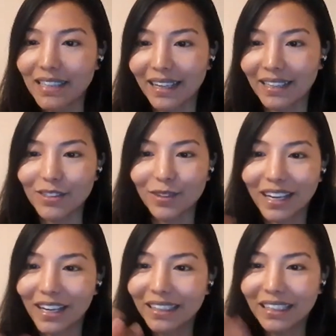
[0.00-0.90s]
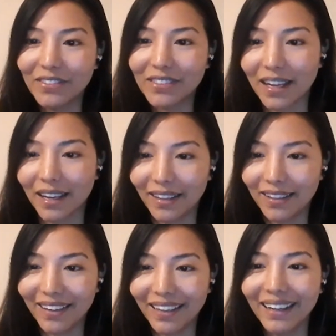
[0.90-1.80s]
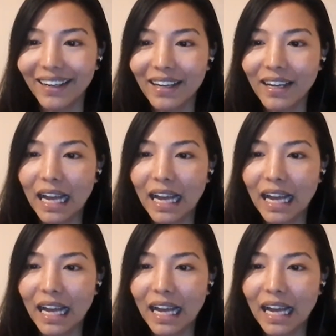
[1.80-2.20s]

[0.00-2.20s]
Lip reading: signs or like a leaf sign, right?